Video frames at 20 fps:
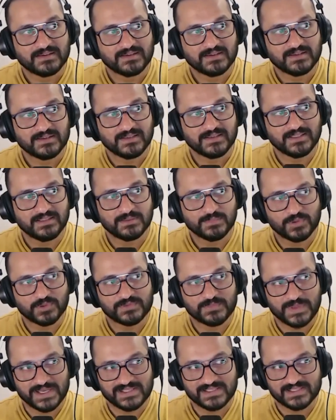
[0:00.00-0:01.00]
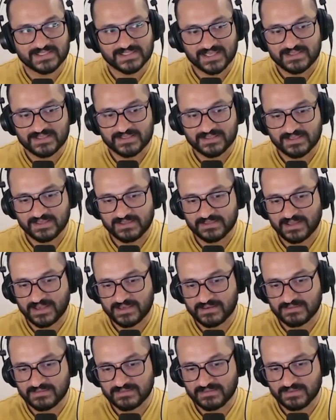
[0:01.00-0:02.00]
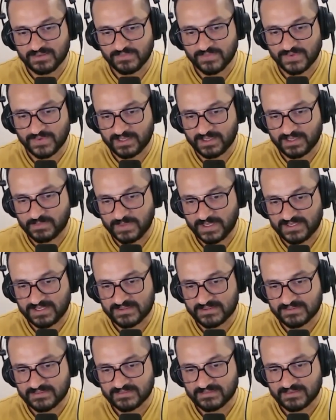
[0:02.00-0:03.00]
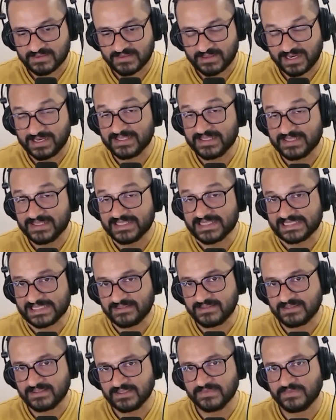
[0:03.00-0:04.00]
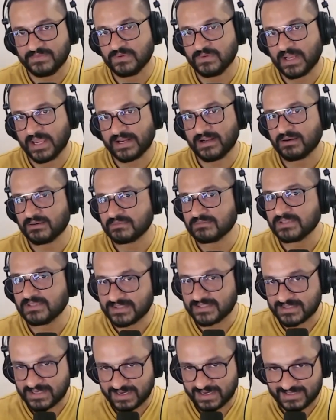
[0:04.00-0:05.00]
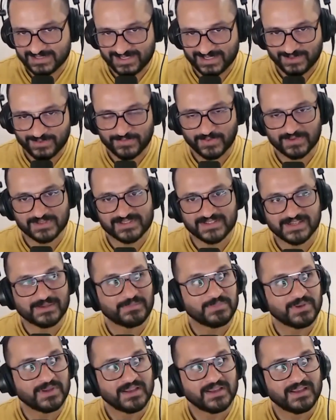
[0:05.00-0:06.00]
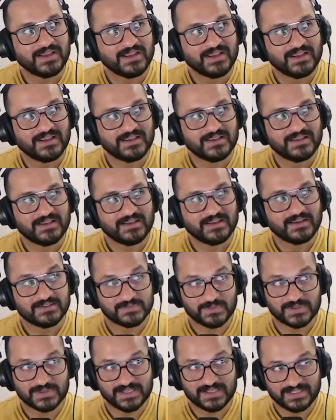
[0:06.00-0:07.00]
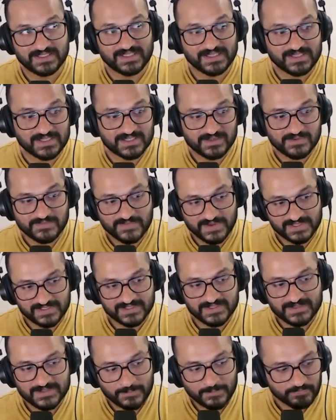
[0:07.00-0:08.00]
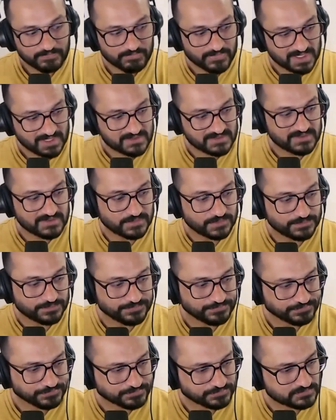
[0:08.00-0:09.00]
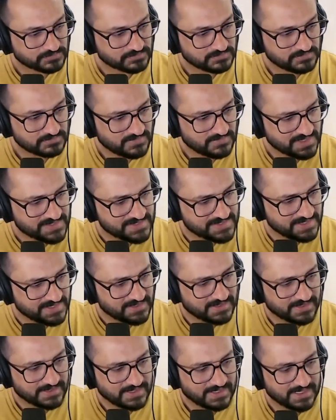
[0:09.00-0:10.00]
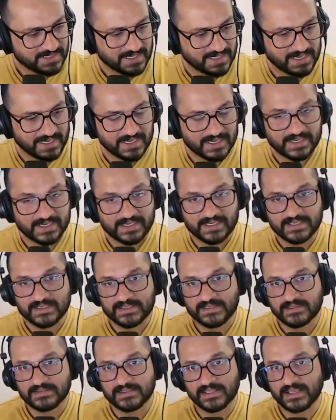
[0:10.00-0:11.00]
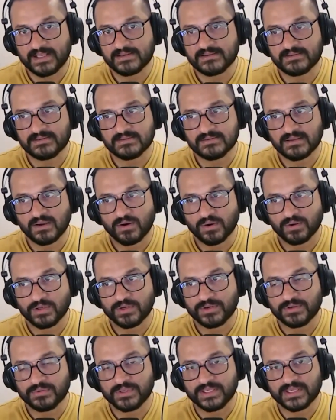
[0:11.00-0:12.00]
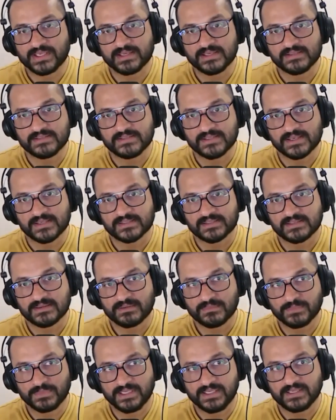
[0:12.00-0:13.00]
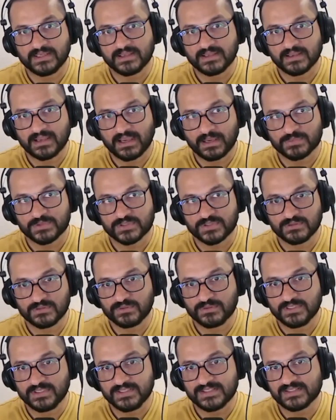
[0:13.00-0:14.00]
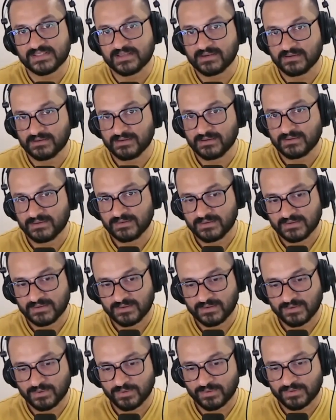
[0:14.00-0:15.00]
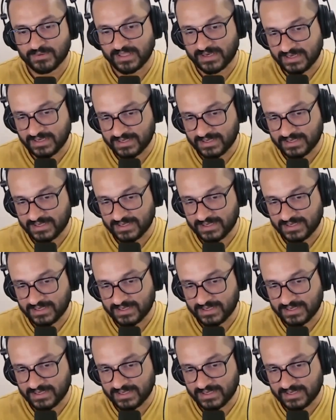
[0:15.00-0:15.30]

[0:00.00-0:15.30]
In the most basic sense, is like you find a place, ideally sit. If you lie down, there's a tendency to fall asleep, especially in the initial phases. So sit, and then all you're doing is just being absolutely still, or that